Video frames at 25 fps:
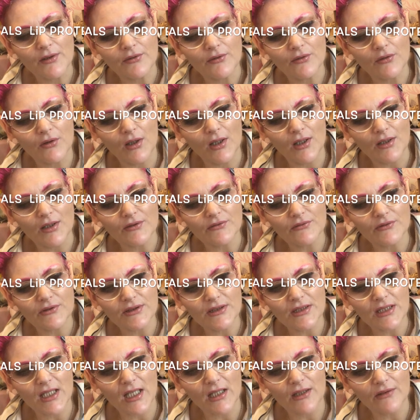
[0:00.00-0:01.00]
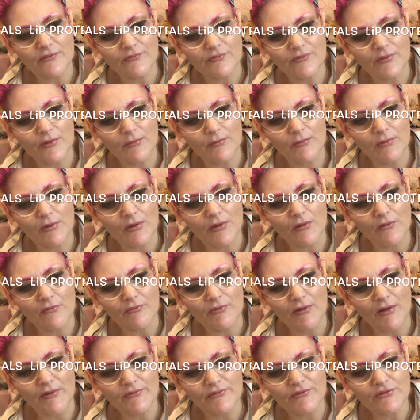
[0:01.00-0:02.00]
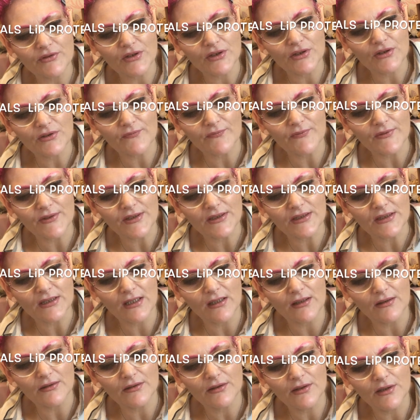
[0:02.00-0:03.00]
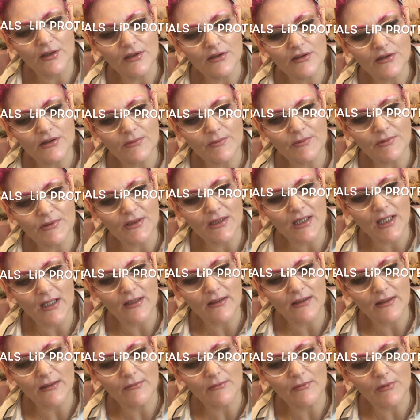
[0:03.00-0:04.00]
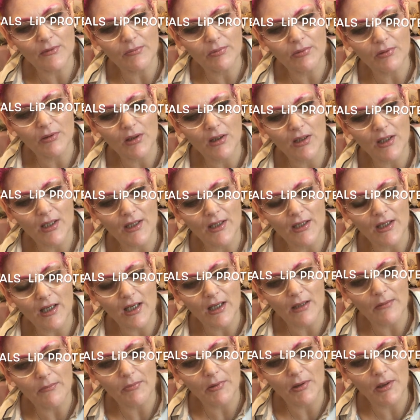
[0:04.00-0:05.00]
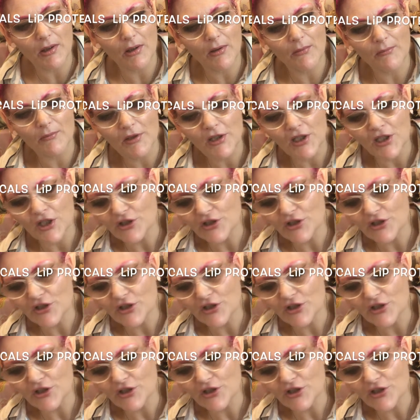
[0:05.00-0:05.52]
You're under attack from ravages of the sun. To protect them, apply our balm